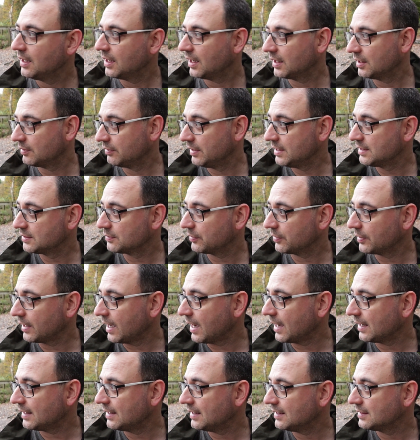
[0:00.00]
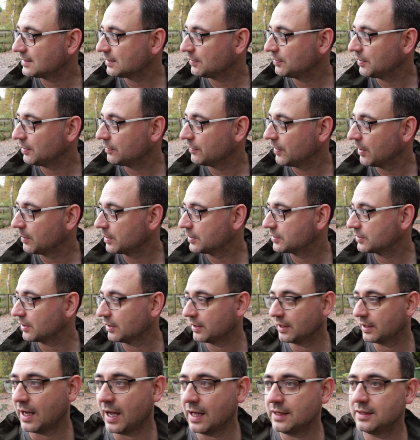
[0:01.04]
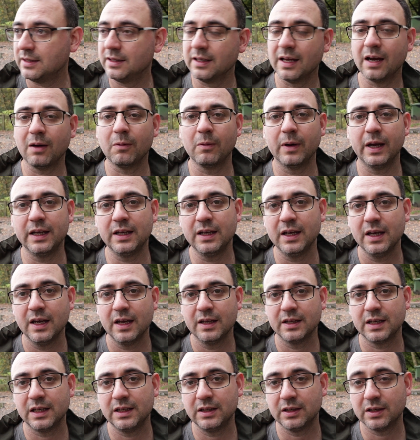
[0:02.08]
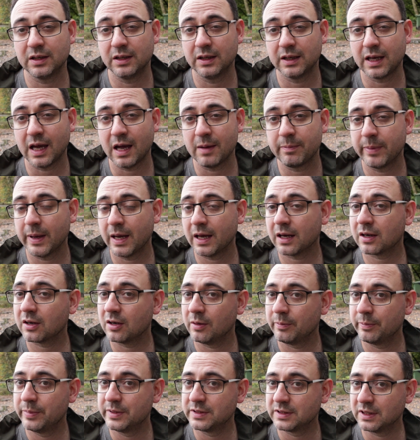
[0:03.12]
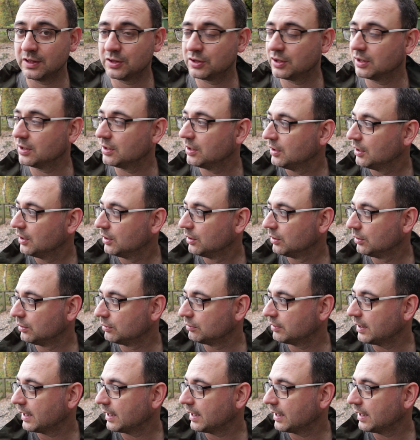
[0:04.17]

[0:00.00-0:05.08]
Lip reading: And the reason for that is if you focus head in that way, then you're going to get a better composition all